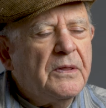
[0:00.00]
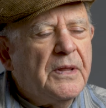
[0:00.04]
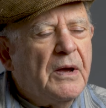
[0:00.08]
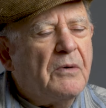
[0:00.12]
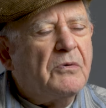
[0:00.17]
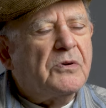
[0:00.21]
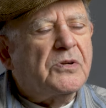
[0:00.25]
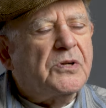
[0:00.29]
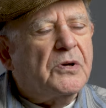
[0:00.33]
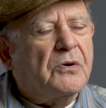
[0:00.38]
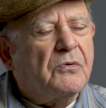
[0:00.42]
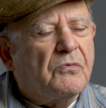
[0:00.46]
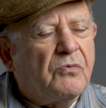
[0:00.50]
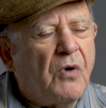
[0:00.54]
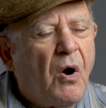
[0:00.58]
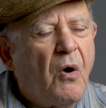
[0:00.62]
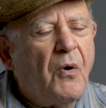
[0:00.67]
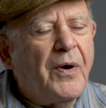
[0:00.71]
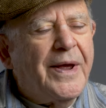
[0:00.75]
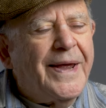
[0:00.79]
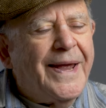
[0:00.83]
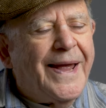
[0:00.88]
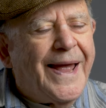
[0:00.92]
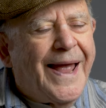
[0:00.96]
there was a
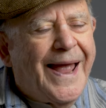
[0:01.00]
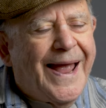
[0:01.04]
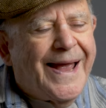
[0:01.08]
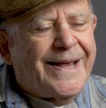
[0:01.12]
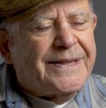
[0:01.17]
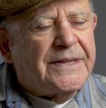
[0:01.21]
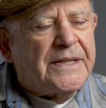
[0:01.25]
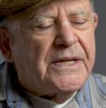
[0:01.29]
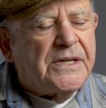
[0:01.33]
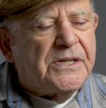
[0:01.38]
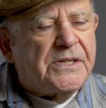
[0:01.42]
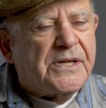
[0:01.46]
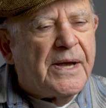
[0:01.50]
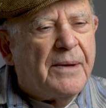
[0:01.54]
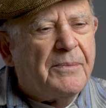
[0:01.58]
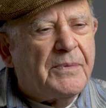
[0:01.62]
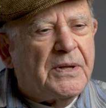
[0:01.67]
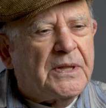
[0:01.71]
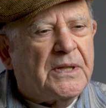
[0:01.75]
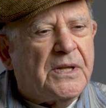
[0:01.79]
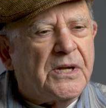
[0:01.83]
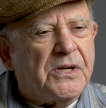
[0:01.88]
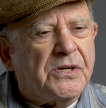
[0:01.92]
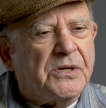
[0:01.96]
growing anti
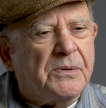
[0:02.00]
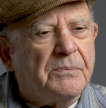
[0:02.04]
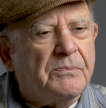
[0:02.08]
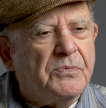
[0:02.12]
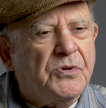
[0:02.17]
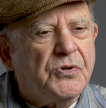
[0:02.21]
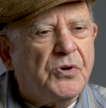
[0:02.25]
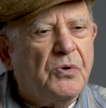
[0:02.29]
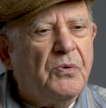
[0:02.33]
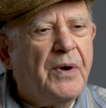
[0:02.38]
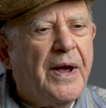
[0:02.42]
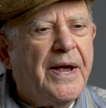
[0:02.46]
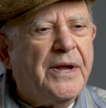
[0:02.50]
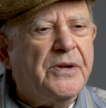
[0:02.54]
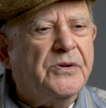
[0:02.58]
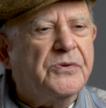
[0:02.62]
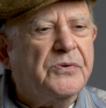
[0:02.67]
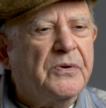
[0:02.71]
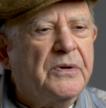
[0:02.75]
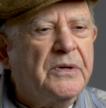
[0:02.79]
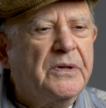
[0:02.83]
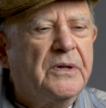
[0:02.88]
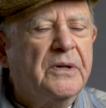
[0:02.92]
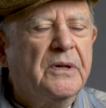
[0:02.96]
Semitism, Jew
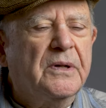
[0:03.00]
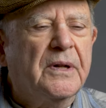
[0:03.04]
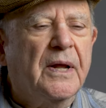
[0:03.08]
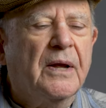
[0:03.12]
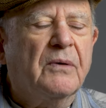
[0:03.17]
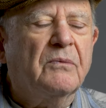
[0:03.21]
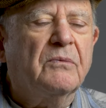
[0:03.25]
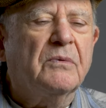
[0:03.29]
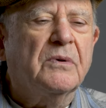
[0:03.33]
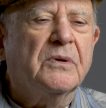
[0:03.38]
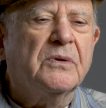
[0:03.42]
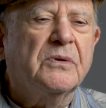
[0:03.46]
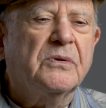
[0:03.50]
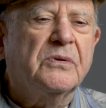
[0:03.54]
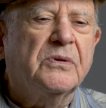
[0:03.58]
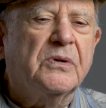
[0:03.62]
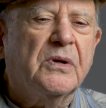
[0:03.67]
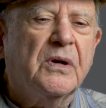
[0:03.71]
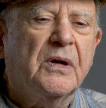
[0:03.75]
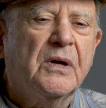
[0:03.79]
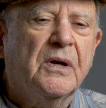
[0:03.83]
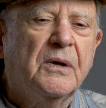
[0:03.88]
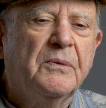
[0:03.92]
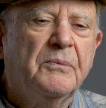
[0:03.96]
hatred that was
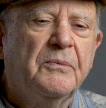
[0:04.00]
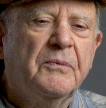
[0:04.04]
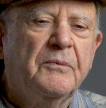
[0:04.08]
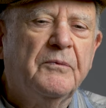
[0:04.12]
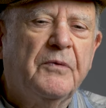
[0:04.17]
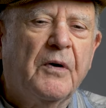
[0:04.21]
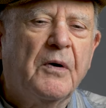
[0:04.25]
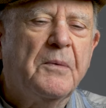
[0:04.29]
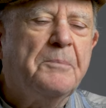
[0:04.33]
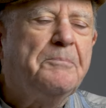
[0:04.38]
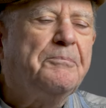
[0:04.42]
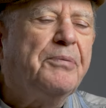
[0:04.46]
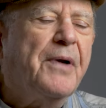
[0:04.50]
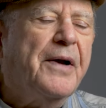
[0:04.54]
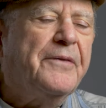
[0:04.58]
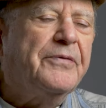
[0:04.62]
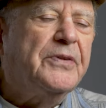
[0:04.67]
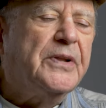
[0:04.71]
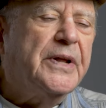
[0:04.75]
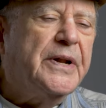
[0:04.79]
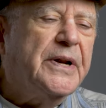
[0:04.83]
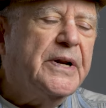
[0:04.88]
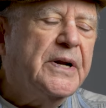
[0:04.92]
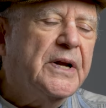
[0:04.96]
uh, very
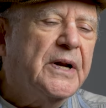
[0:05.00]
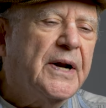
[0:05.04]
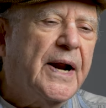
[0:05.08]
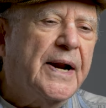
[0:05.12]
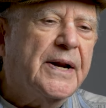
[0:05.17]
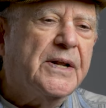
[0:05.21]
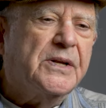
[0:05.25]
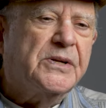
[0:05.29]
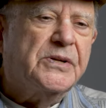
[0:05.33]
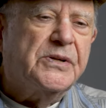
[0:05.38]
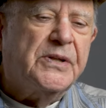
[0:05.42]
prevalent in the United